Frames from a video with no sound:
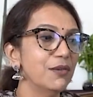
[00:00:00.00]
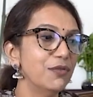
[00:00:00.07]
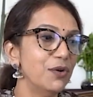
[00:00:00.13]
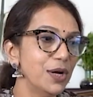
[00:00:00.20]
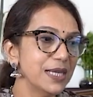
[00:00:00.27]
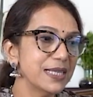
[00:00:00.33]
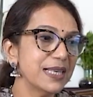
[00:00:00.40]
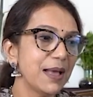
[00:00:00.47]

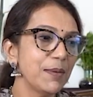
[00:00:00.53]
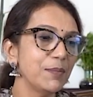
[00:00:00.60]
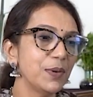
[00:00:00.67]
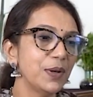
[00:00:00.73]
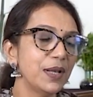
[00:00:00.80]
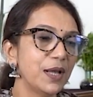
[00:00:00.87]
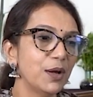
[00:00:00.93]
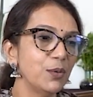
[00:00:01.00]
For example,
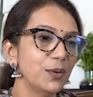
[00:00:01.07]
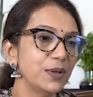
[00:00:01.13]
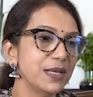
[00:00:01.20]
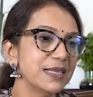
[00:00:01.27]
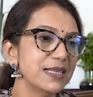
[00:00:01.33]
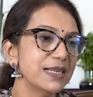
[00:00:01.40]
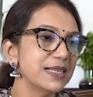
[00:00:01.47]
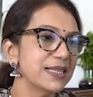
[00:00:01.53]
now
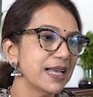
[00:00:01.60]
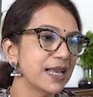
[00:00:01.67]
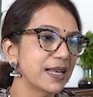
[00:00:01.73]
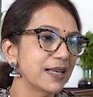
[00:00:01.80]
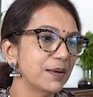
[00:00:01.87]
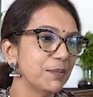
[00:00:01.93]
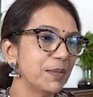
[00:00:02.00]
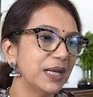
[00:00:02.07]
this is
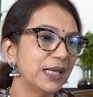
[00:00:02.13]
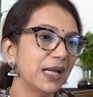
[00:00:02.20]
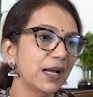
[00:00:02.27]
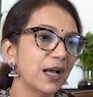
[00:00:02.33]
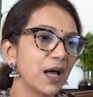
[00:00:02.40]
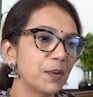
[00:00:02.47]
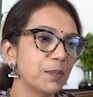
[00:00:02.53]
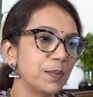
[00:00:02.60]
an
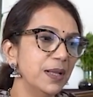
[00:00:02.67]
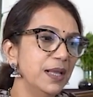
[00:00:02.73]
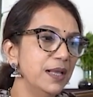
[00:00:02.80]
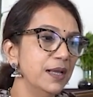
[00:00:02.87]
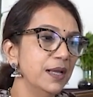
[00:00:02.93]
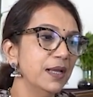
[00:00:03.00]
metacarpal.